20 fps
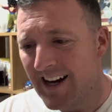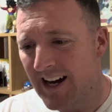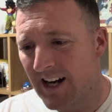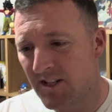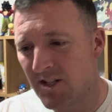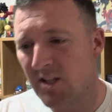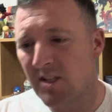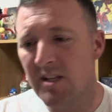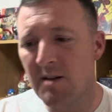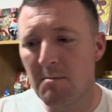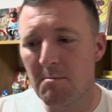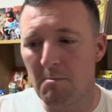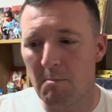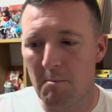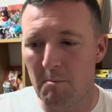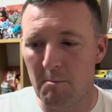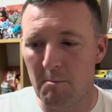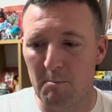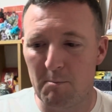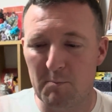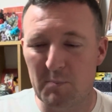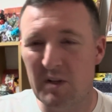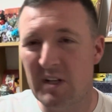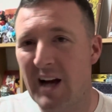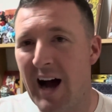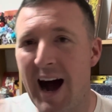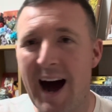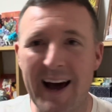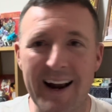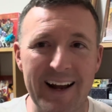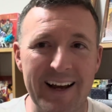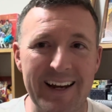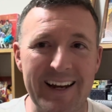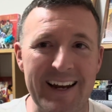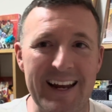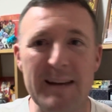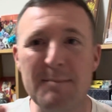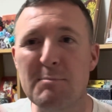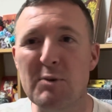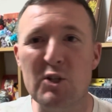just some kind of
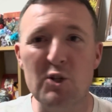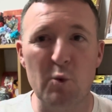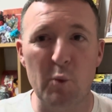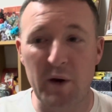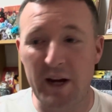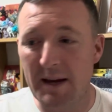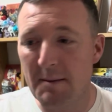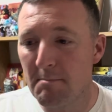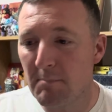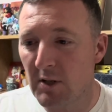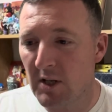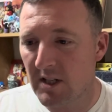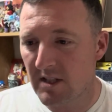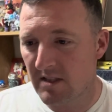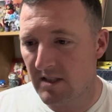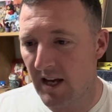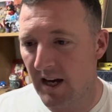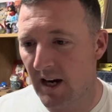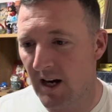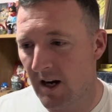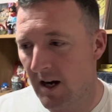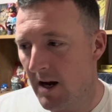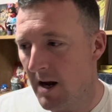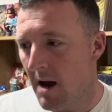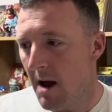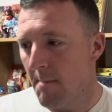in-between books there.